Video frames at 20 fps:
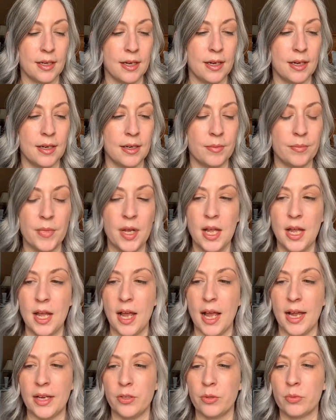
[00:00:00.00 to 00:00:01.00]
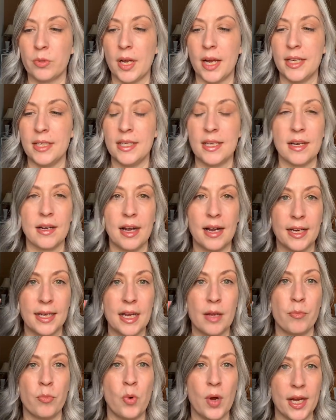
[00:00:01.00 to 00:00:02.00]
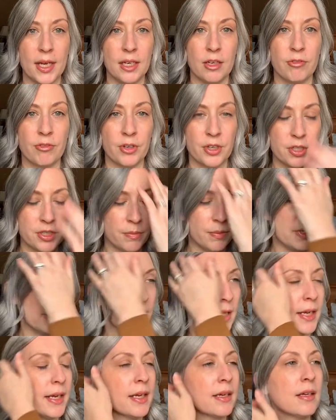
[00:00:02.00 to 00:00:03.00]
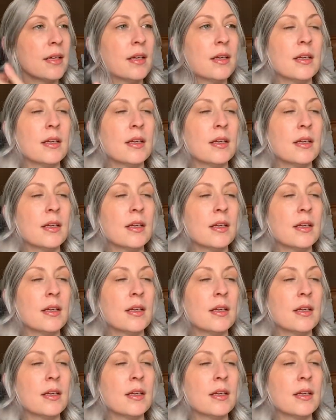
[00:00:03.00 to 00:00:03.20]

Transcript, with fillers: Um, I don't, I, ne I kept waiting for it to be like,